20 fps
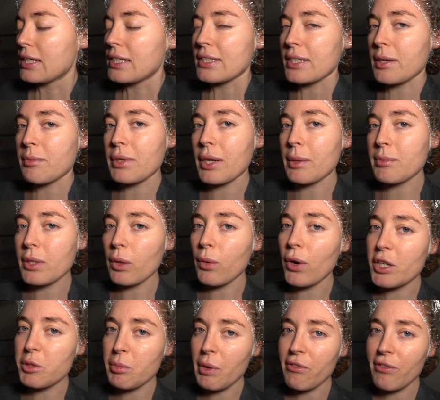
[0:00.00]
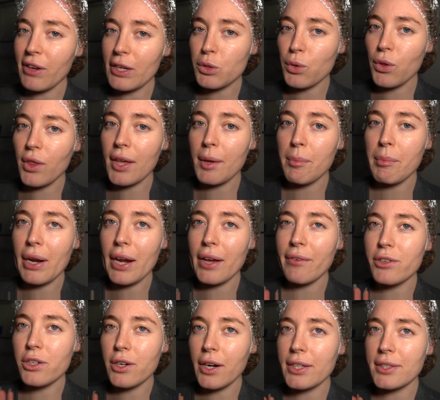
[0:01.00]
sometimes I wash my face with it, but I
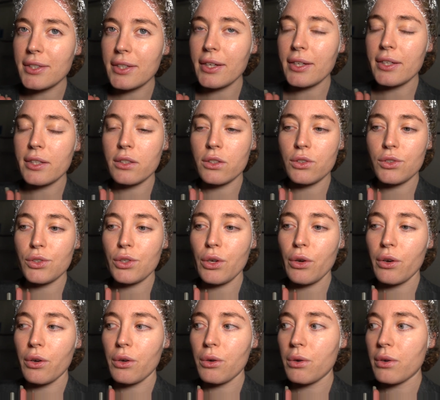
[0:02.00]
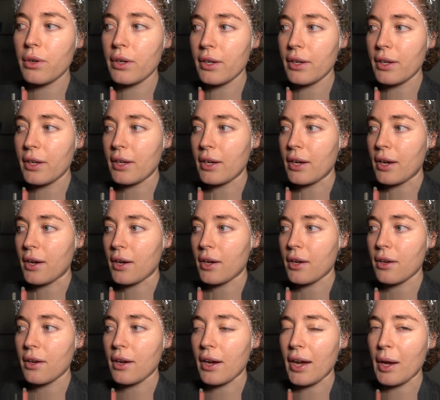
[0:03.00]
have dry skin, so
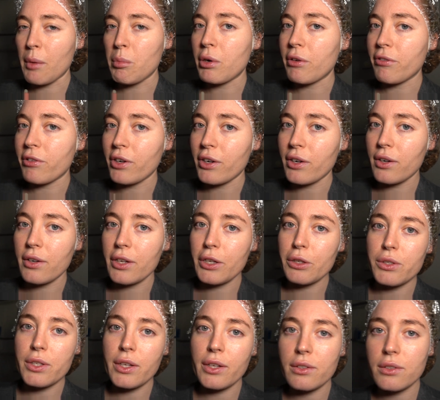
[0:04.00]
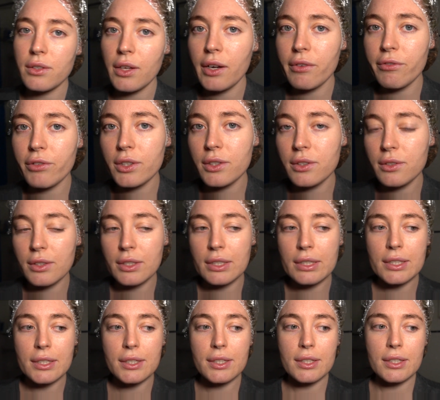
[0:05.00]
I prefer using Cetaphil.
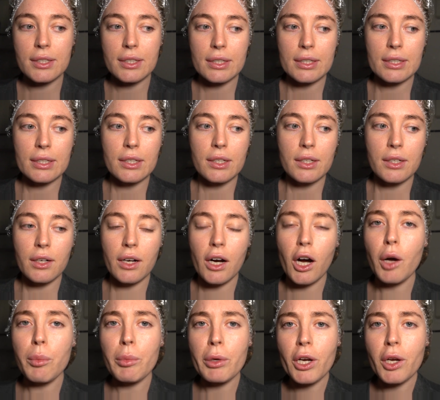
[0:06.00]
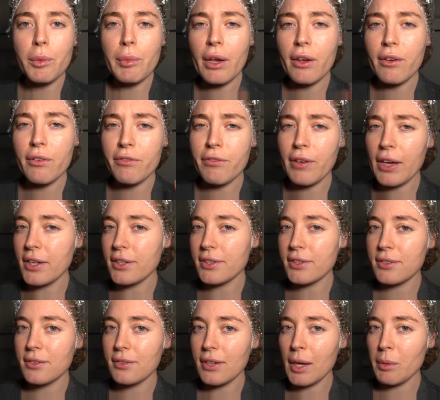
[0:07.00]
I'll put all my
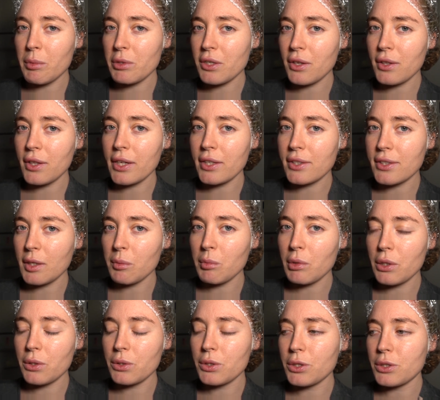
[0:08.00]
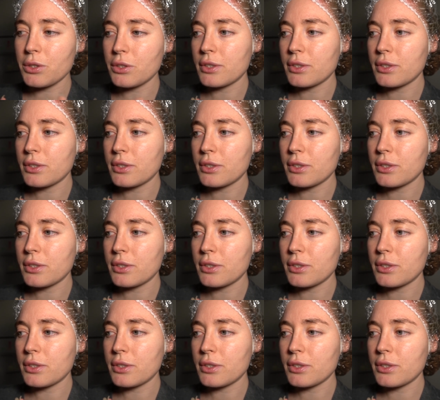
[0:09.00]
face Amazon links down below too.